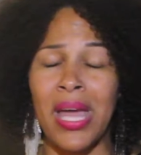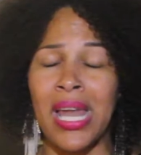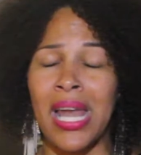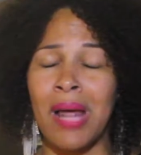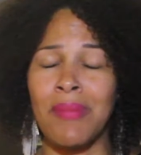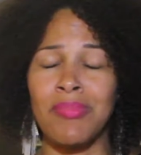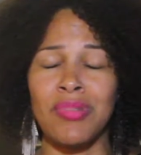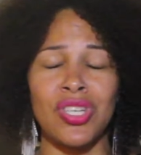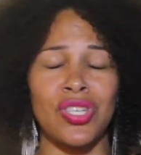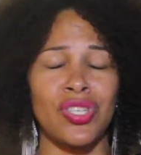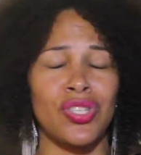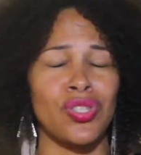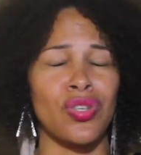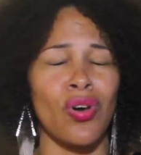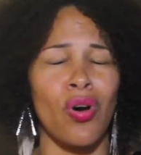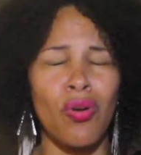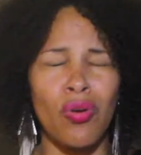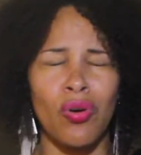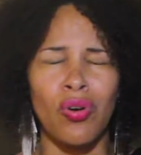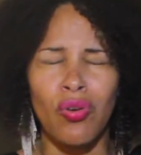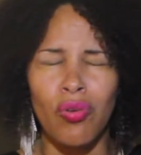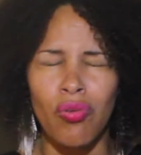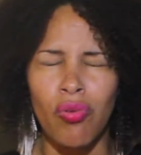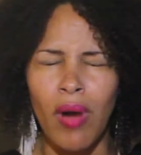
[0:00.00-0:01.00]
and I'm just
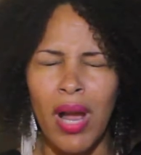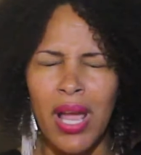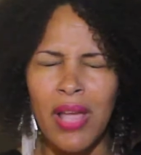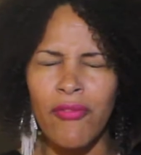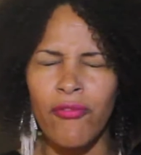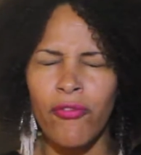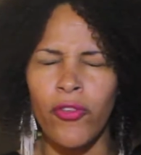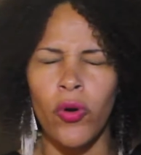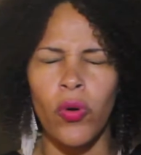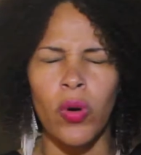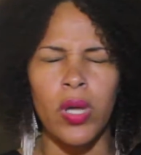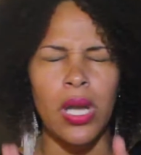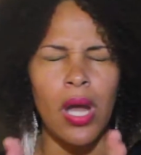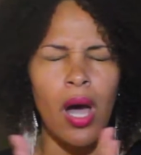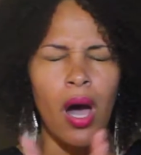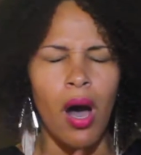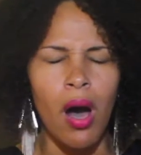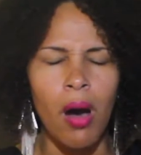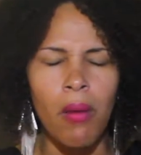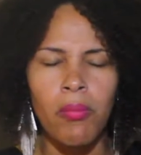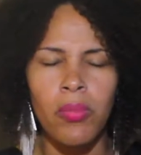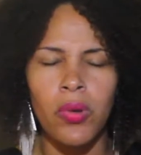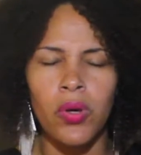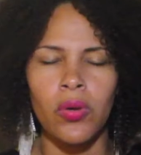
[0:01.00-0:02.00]
so grateful and
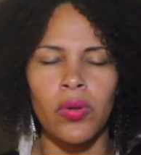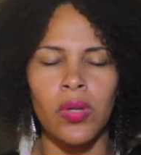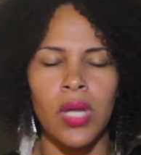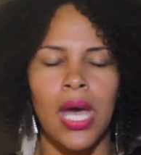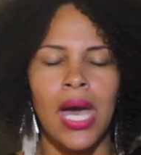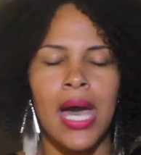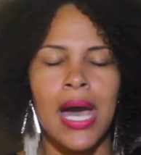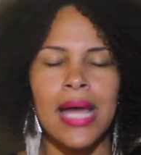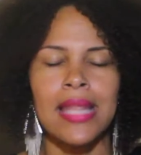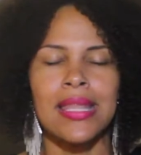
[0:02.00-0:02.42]
humbled